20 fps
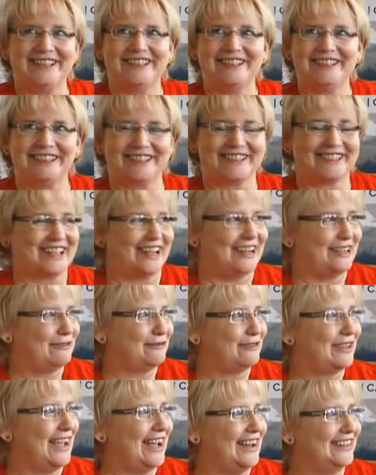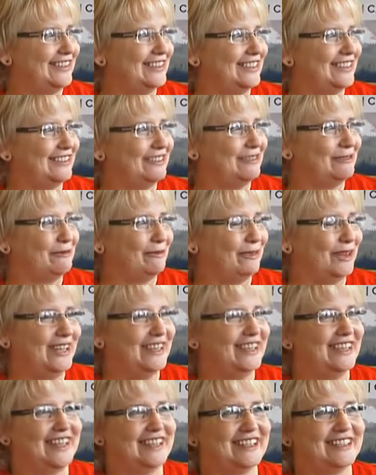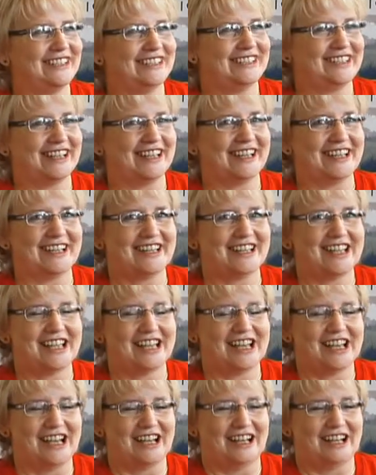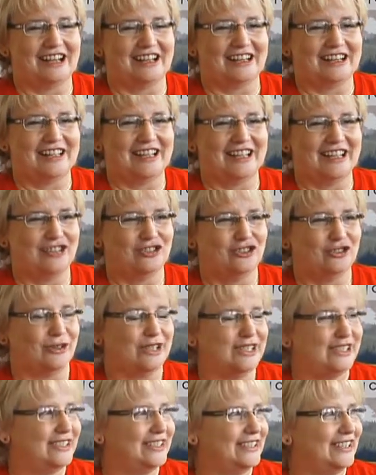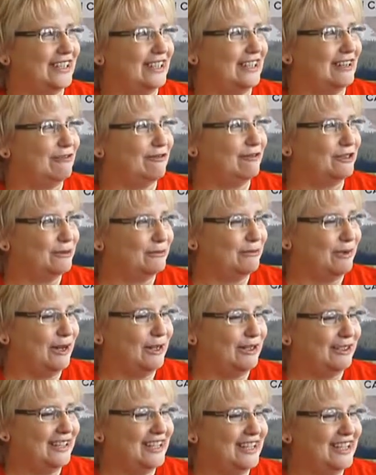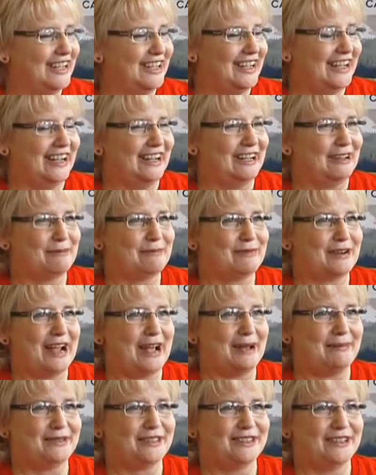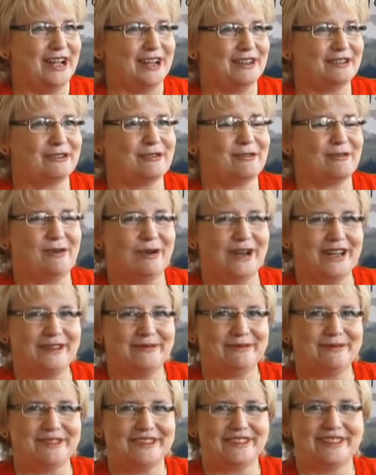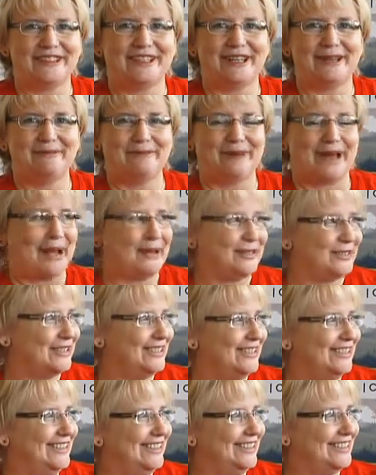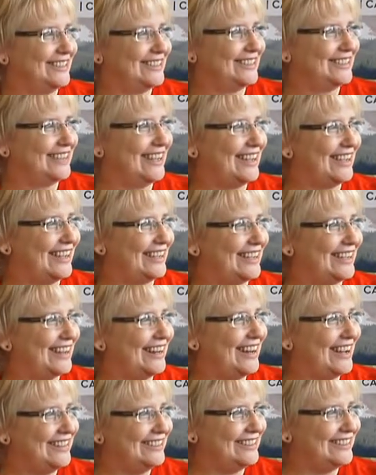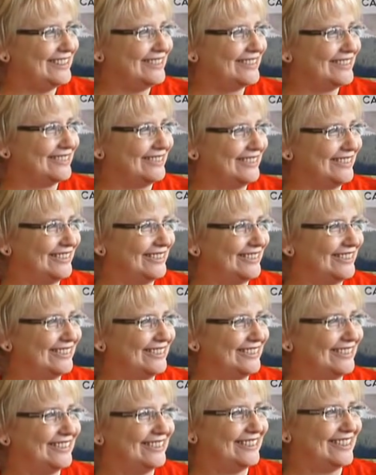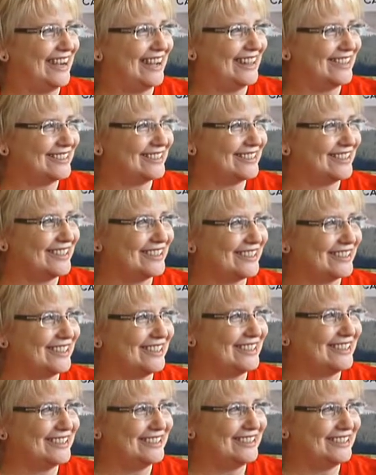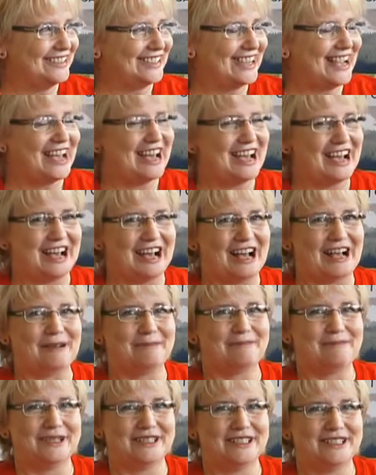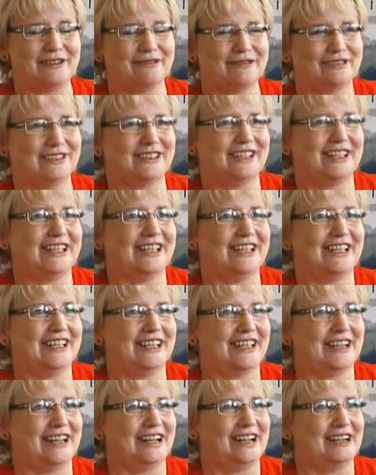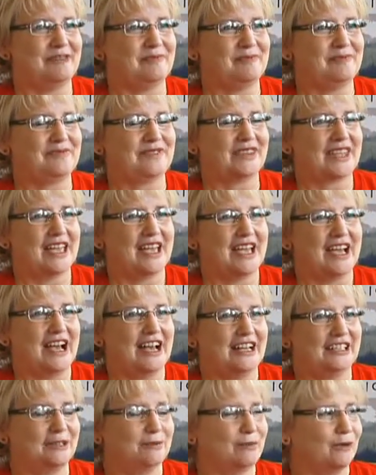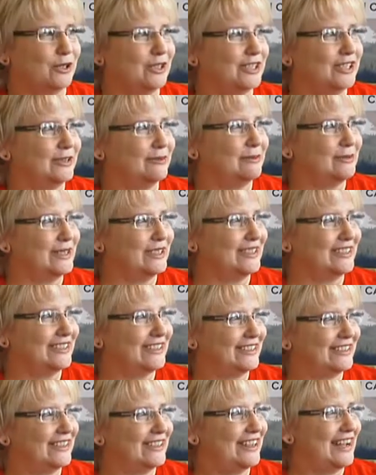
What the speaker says: hidden side of Canada, one that enjoys football, perhaps not quite with the same passion as Ghanaians or others on the continent, but definitely a sport that we're